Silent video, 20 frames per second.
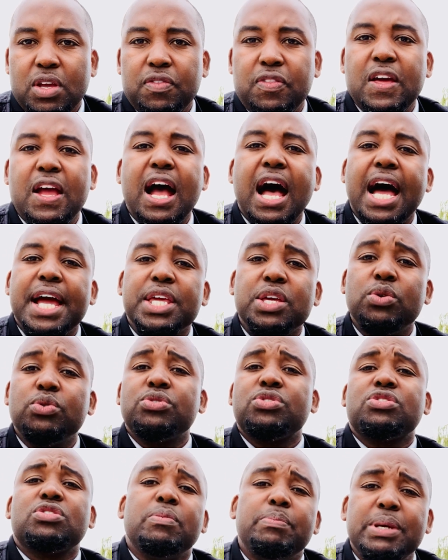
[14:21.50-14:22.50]
I
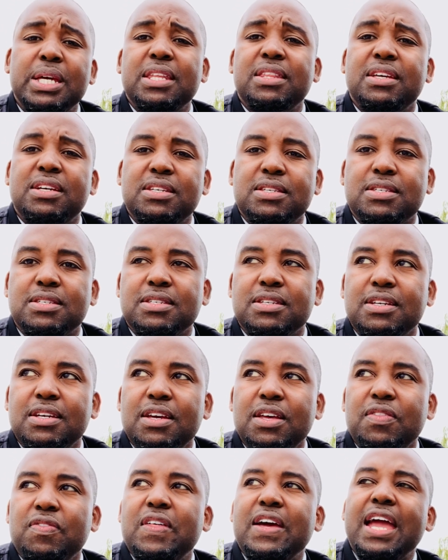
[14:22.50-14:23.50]
used to be this,
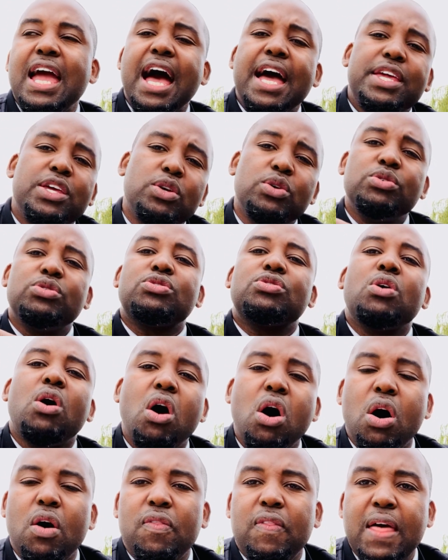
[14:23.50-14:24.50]
I used to
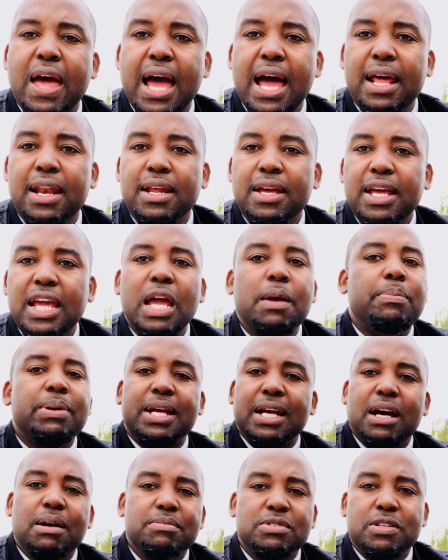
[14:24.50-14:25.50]
own that. It
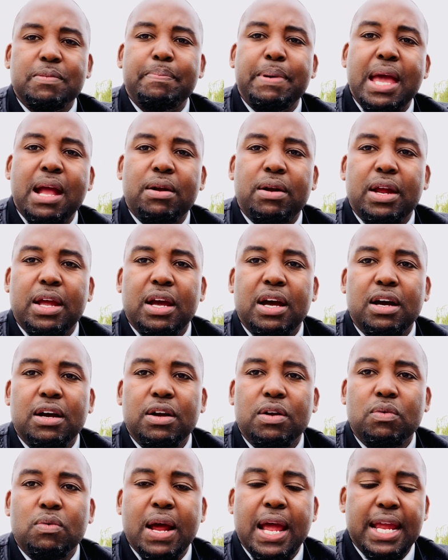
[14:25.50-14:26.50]
becomes a barrier,
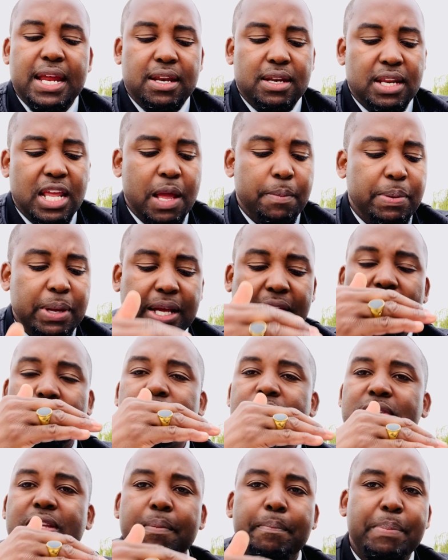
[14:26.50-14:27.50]
right? It
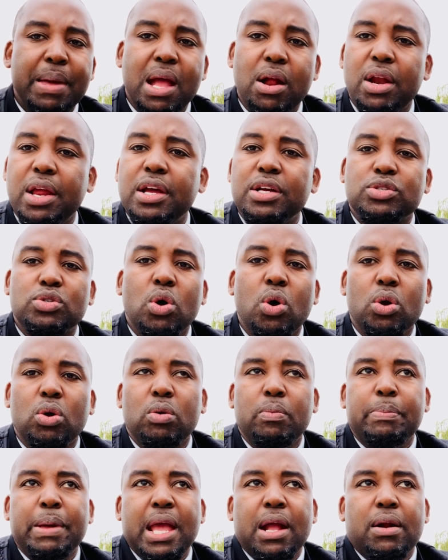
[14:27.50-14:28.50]
becomes a barrier,
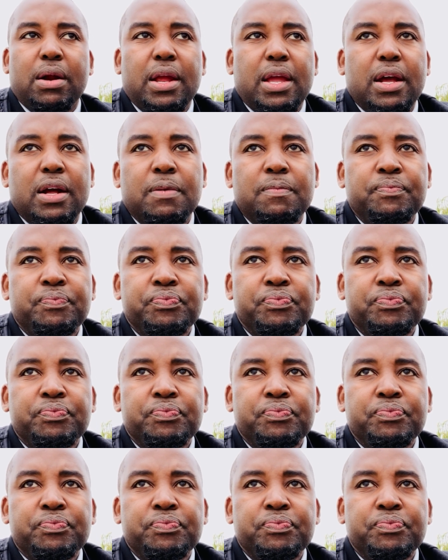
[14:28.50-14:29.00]
total barrier.